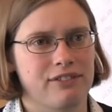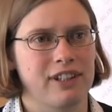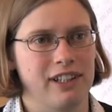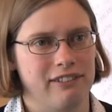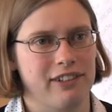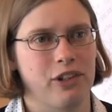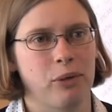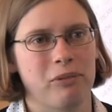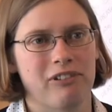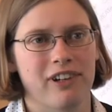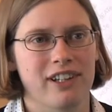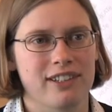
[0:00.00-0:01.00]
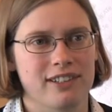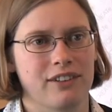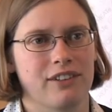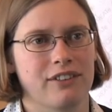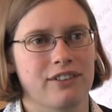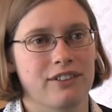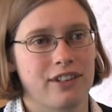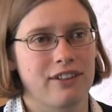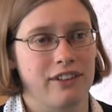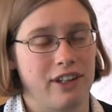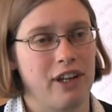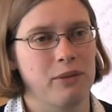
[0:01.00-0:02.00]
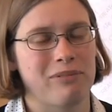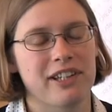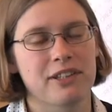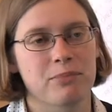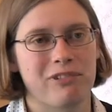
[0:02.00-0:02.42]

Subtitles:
clearing copyright on the Codebreakers